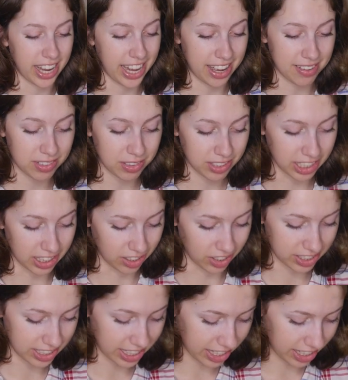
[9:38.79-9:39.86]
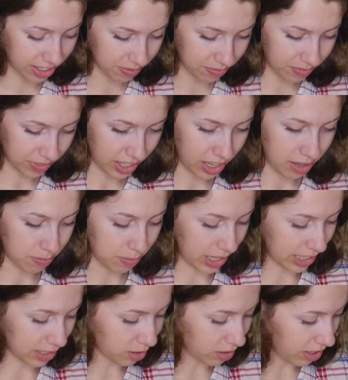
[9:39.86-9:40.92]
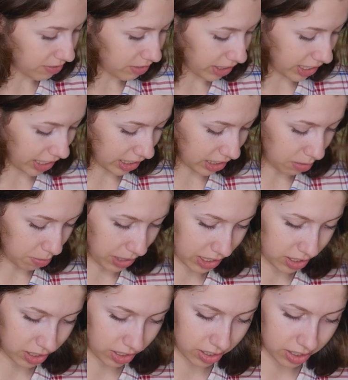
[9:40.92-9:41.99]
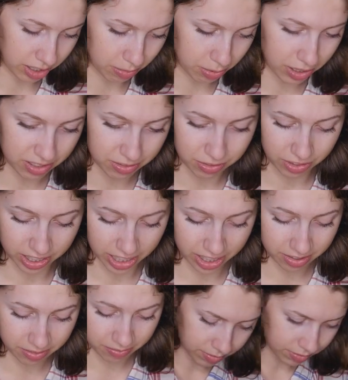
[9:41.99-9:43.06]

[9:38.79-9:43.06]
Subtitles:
I haven't really looked at it, but I do love looking at the pictures. They're pretty funny.